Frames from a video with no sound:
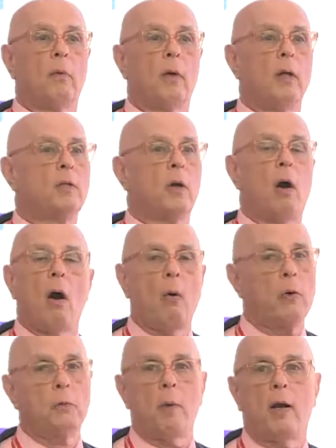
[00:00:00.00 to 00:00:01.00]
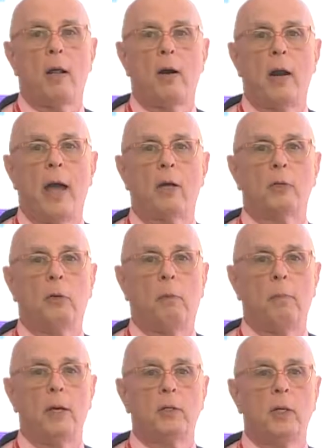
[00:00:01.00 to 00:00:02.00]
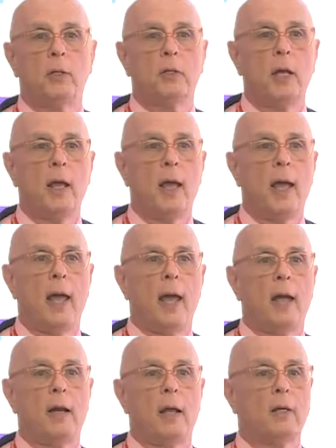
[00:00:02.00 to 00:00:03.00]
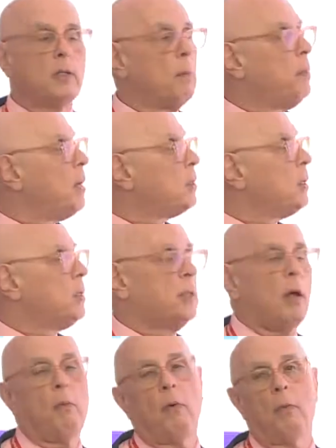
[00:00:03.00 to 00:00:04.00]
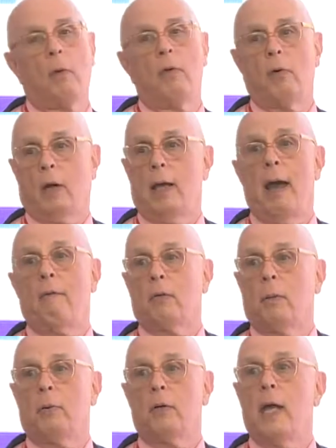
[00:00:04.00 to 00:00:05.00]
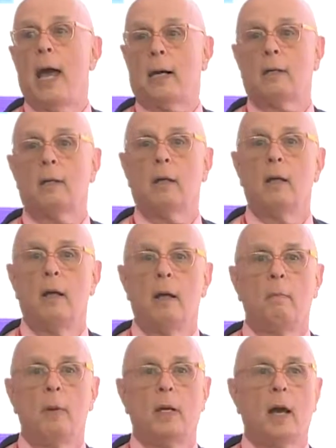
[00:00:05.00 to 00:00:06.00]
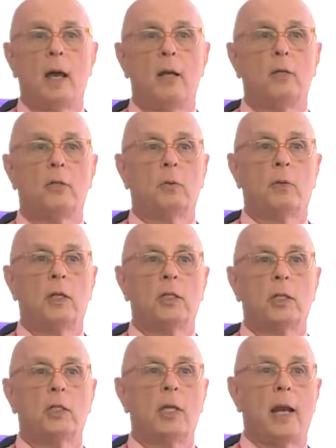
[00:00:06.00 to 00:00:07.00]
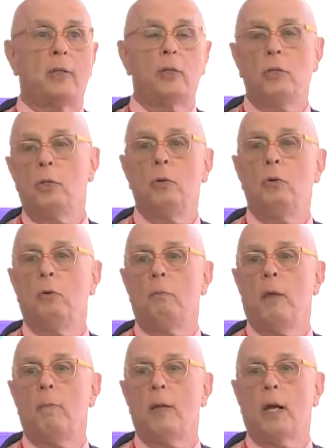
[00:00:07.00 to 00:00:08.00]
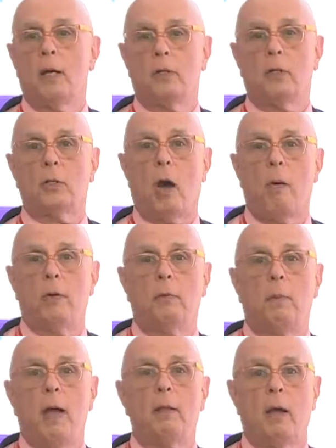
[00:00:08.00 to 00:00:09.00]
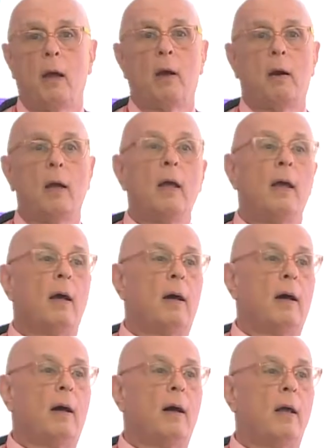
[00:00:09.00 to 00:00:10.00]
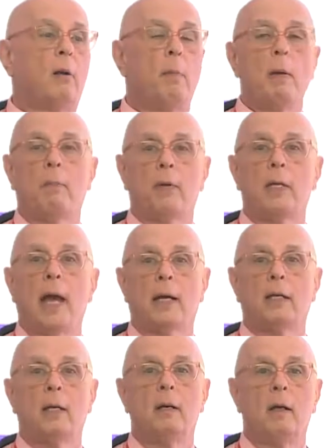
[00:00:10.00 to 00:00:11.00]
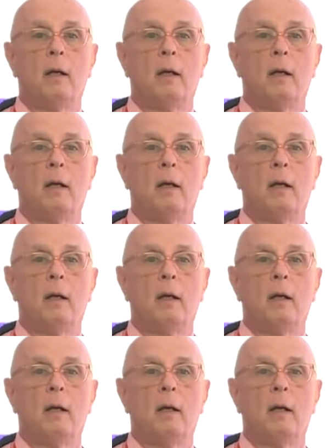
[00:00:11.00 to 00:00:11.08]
It's always been an international business, and it's a business that we really have to protect, because let's just not assume that because it's always been there, it'll be protected.